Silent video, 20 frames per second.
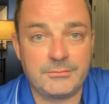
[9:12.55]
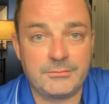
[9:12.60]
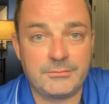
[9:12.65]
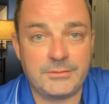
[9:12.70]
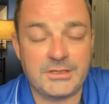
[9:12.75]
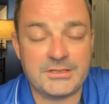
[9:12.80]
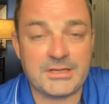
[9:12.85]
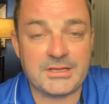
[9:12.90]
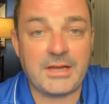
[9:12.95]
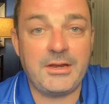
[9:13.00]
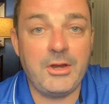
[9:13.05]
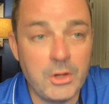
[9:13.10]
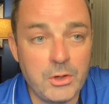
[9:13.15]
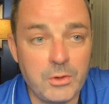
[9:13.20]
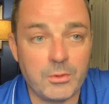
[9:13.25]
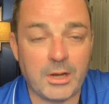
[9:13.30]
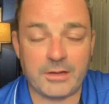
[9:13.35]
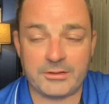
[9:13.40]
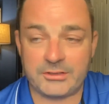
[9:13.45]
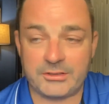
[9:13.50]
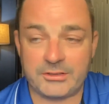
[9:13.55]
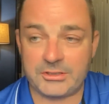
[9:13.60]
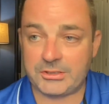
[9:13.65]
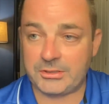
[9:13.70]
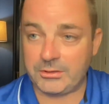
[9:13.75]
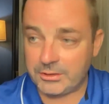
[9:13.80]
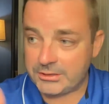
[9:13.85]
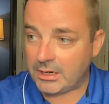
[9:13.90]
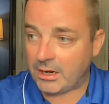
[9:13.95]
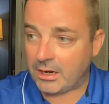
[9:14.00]
because I just
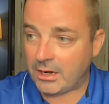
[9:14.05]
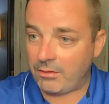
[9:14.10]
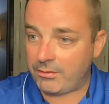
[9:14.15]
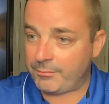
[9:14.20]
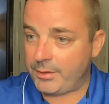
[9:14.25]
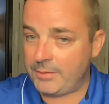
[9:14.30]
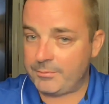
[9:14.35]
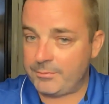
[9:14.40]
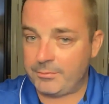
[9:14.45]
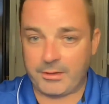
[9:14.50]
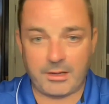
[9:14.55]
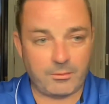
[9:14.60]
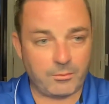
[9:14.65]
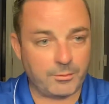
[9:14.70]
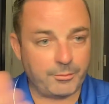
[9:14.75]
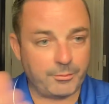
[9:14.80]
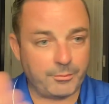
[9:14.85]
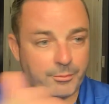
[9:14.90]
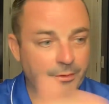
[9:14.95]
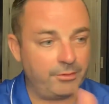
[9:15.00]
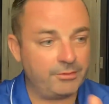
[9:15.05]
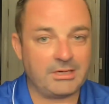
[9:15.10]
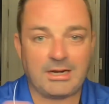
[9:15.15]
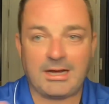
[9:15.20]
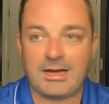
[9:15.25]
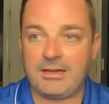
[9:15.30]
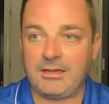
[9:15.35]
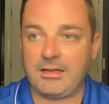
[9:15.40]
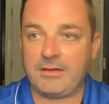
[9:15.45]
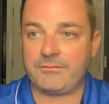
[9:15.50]
looked at all the people that were producing at
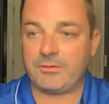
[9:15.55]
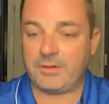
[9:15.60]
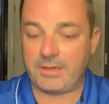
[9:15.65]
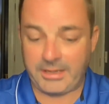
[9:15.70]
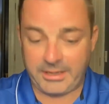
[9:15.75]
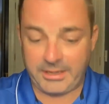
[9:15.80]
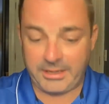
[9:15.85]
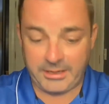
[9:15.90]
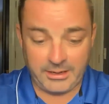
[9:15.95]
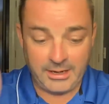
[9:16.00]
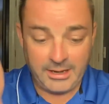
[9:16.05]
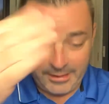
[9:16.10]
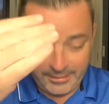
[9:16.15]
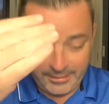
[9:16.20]
a high level and